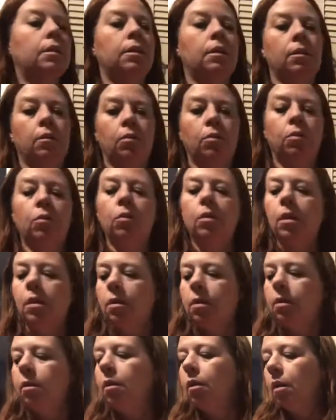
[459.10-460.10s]
so
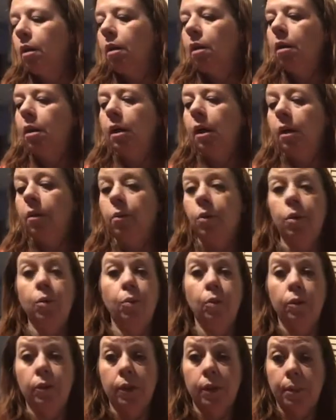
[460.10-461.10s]
I'm gonna
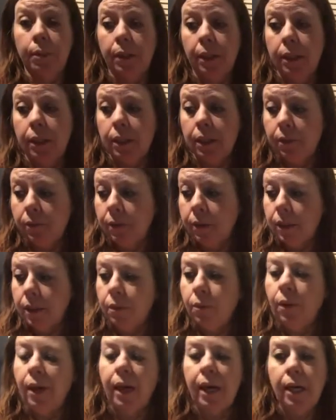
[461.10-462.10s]
move some of this stuff out of
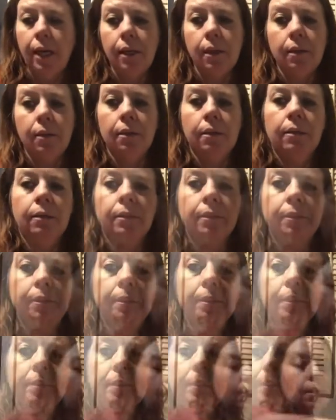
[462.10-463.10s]
the way.
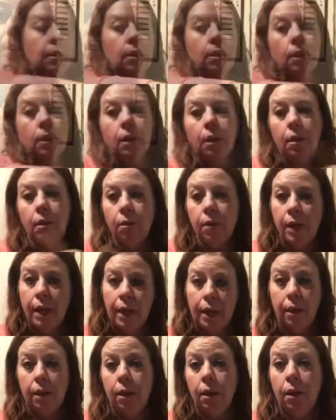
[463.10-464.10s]

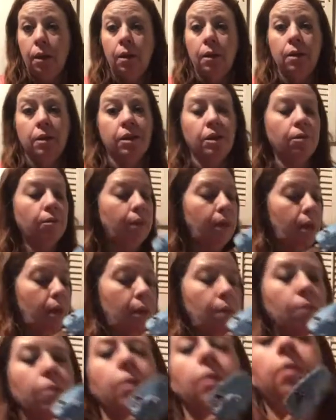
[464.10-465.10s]
Okay, so
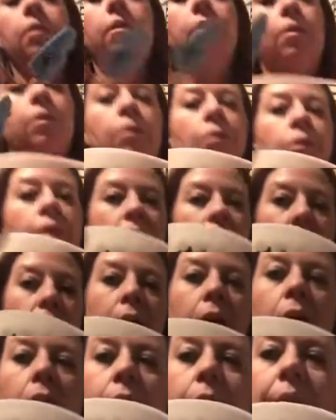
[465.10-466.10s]
now we got it
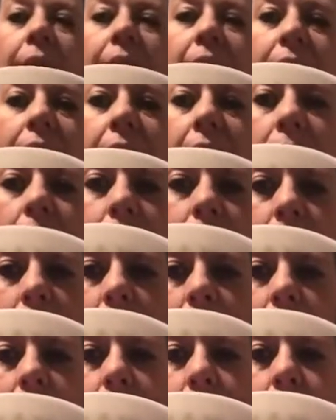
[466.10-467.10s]
all mixed up.
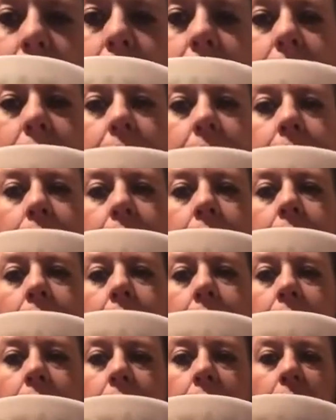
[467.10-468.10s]

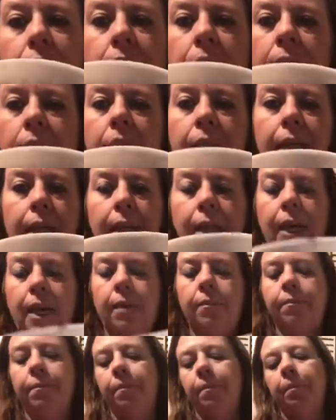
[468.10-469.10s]
It'll look like that.
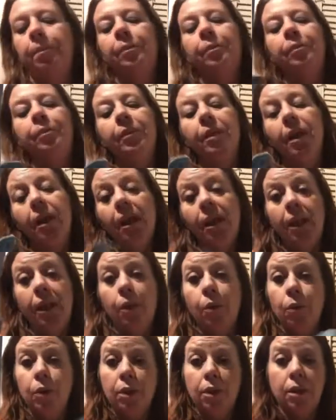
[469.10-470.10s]
And
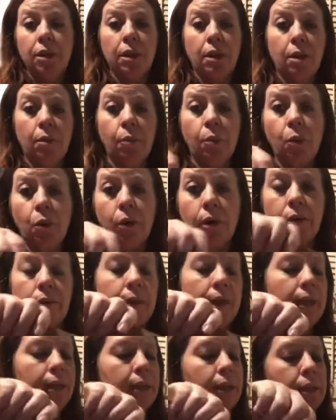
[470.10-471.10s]
we're just gonna pour it
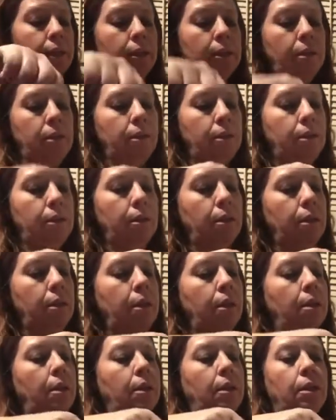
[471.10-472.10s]
right in
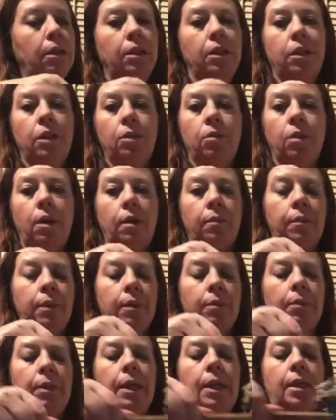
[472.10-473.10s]
to our
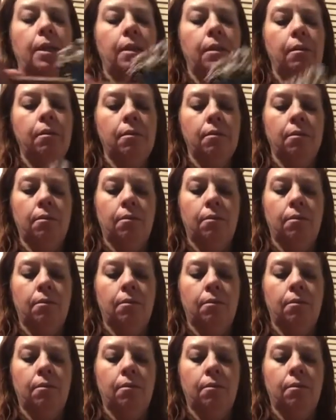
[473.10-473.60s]
font pan.